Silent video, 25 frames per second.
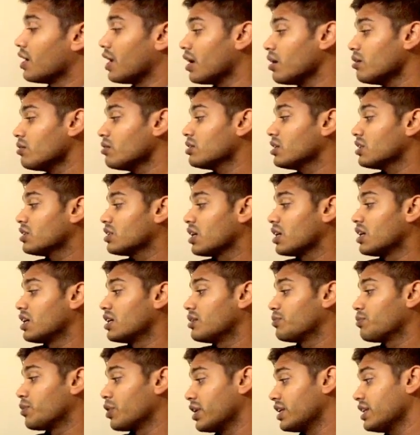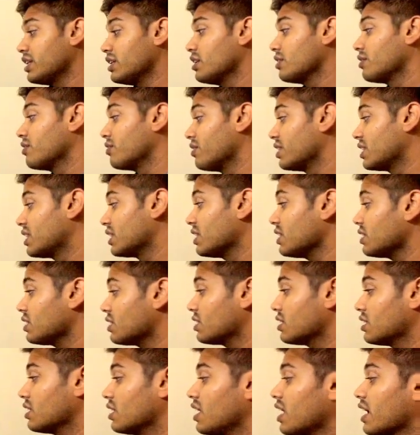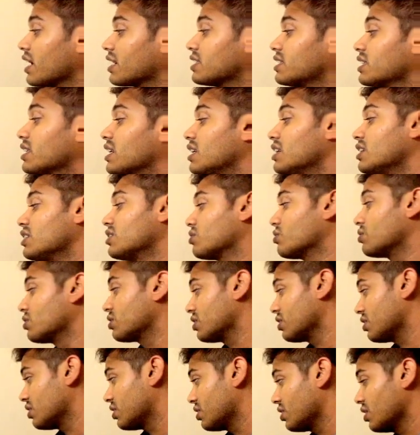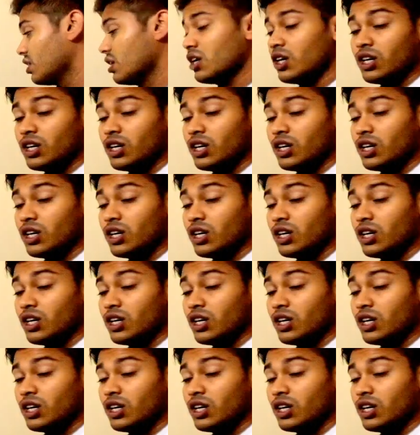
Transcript: Now the third point, which is lexical resources.